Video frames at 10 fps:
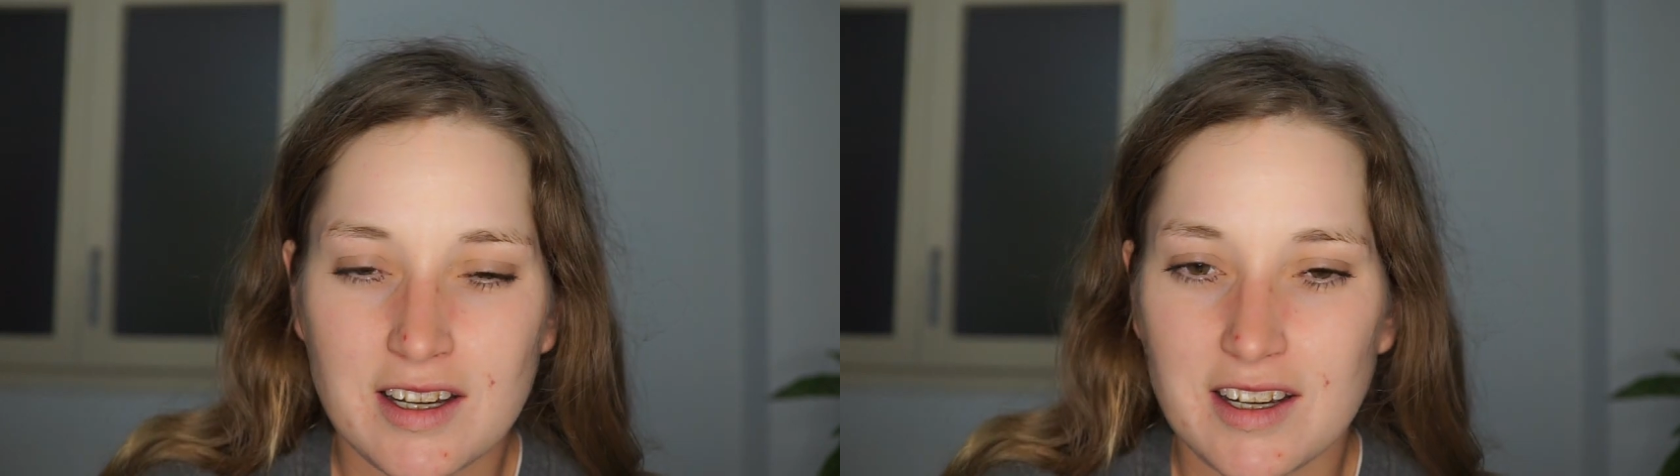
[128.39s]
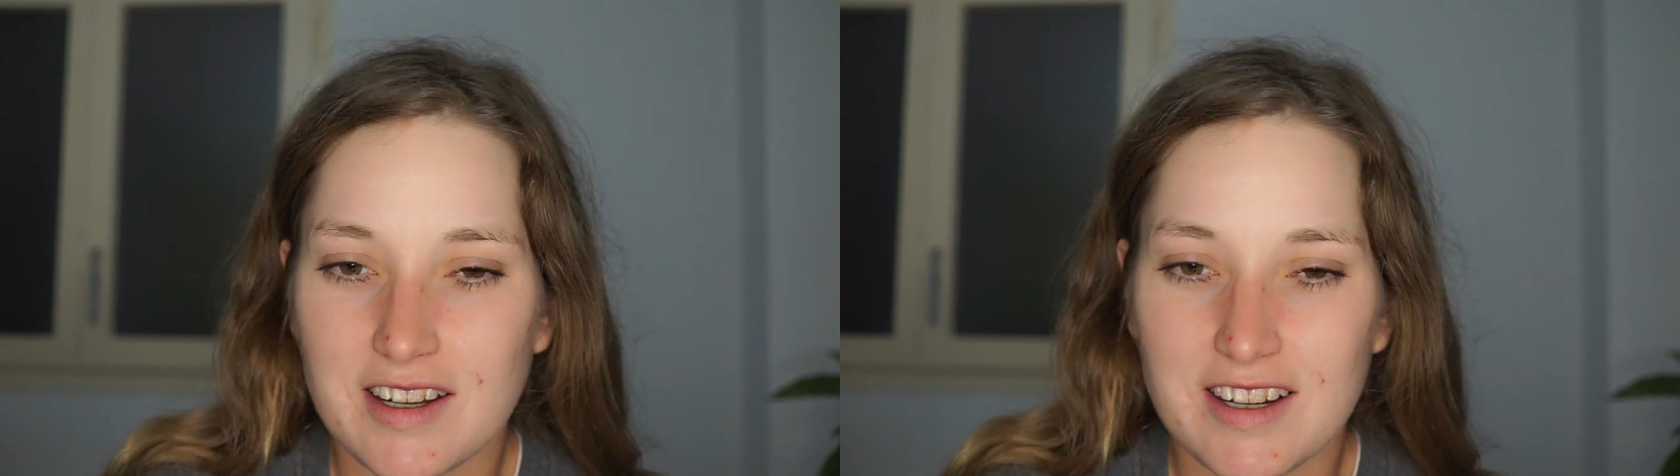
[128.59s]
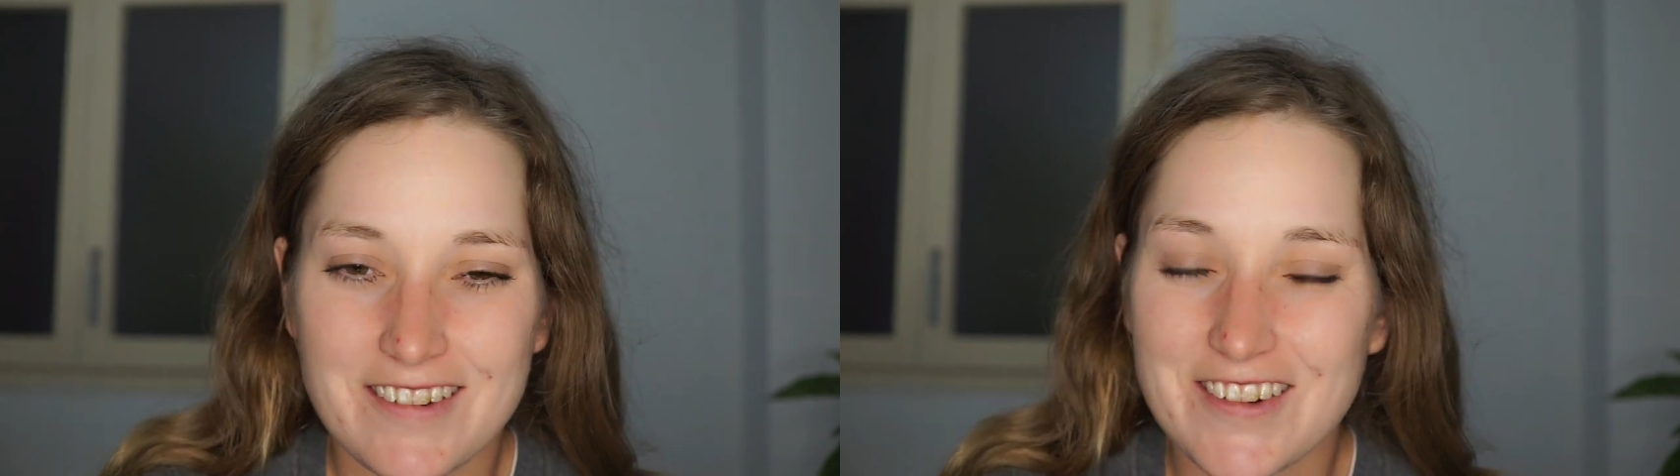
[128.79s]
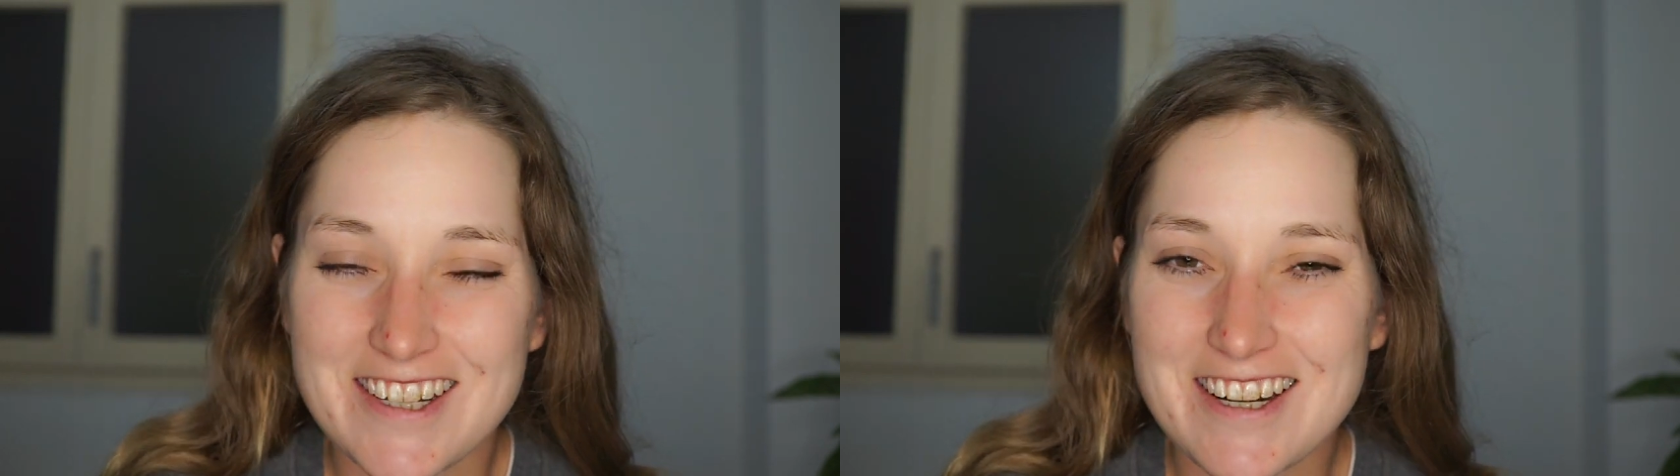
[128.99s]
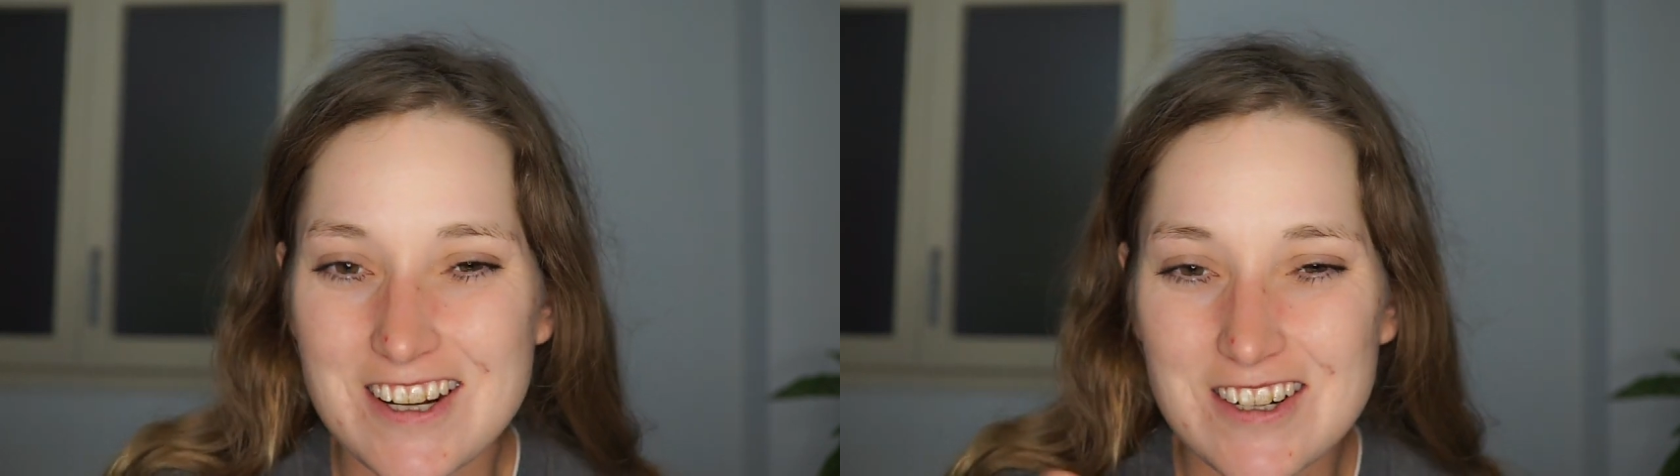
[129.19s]
it
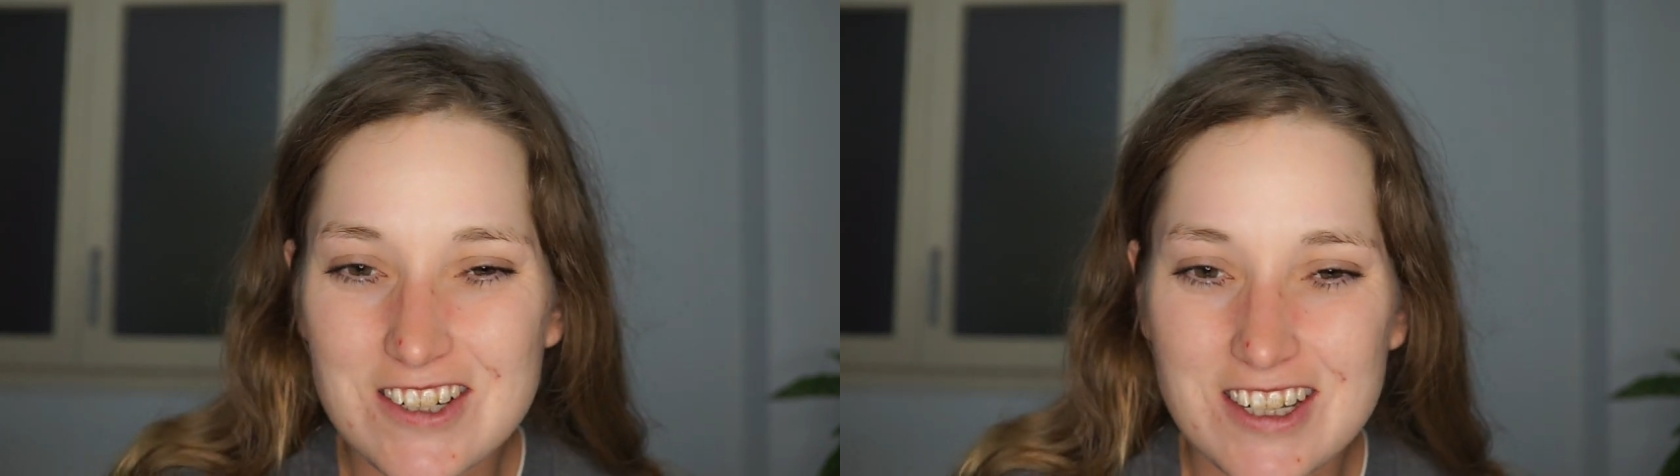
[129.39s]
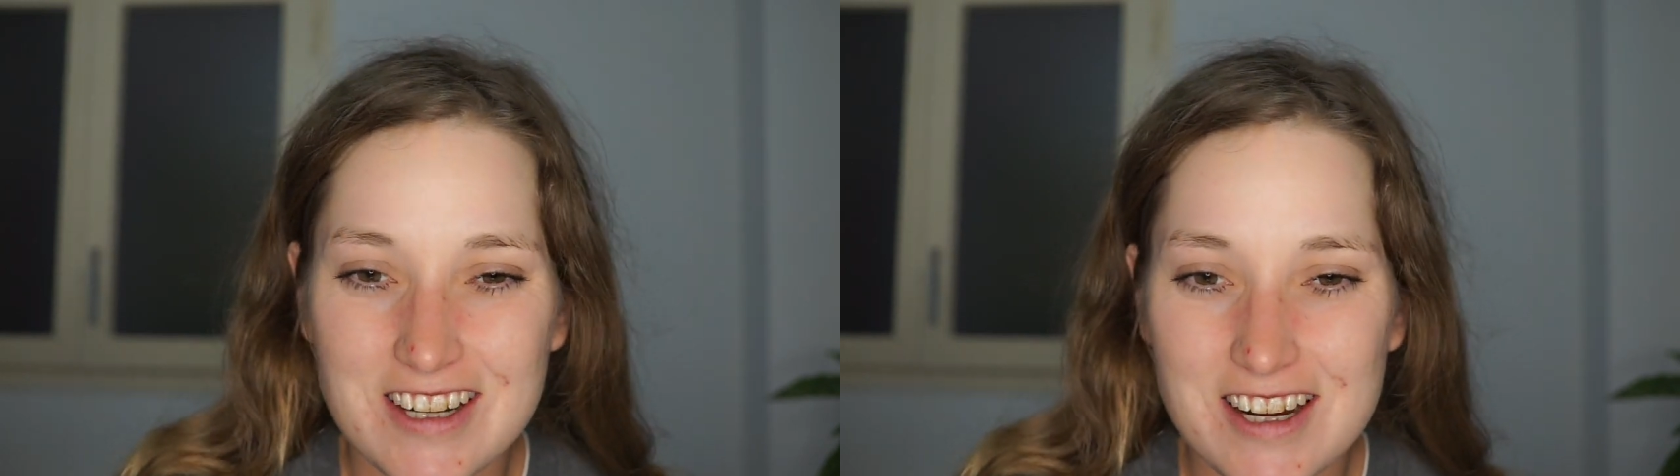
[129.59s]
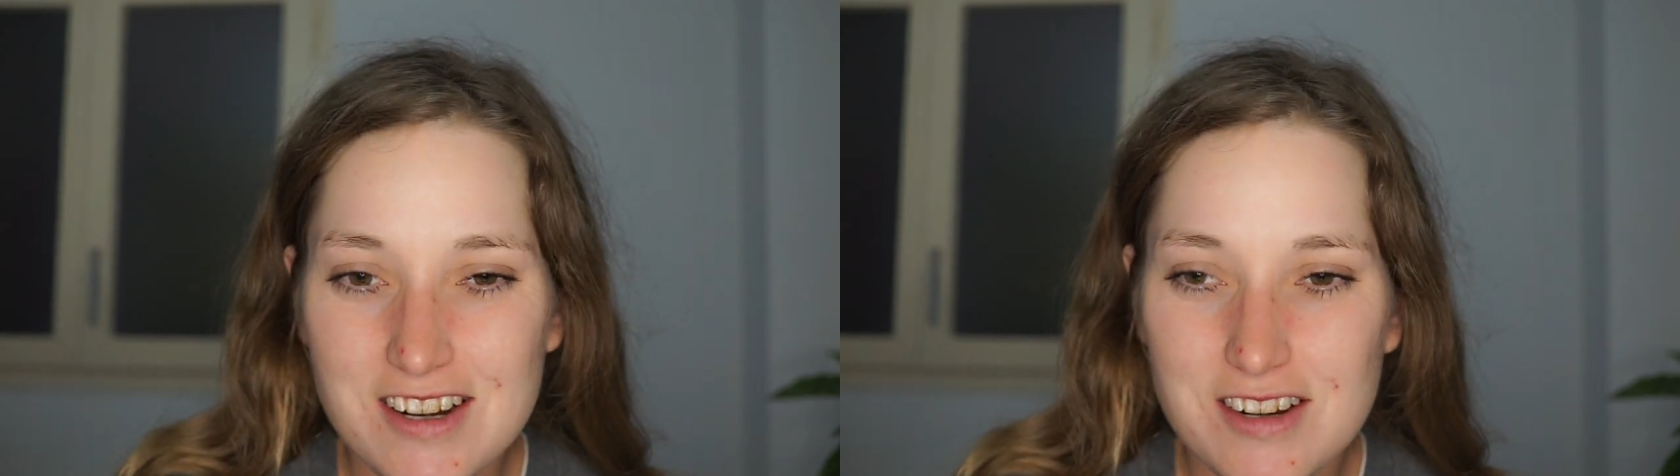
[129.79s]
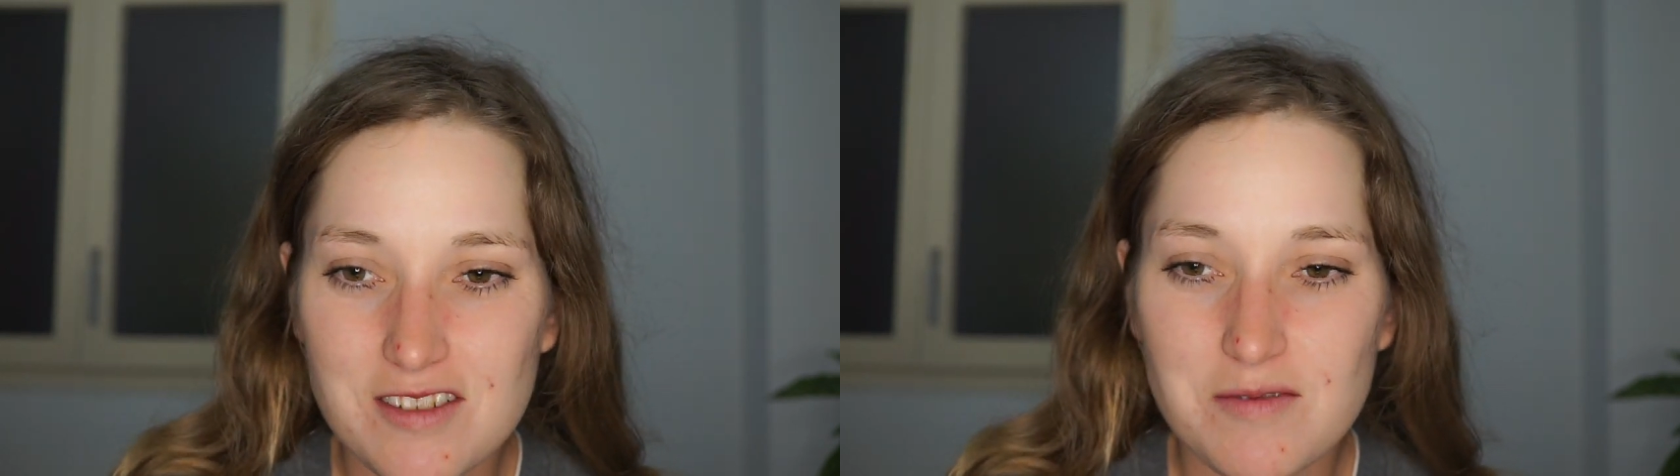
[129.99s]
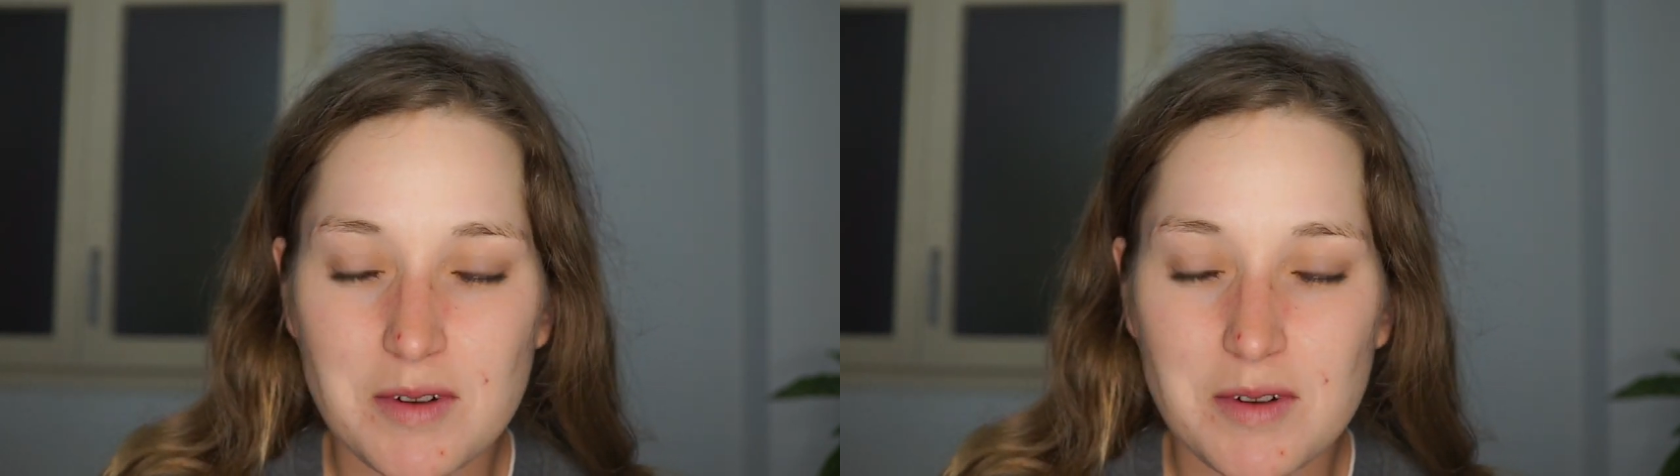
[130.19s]
wasn't a hallucination,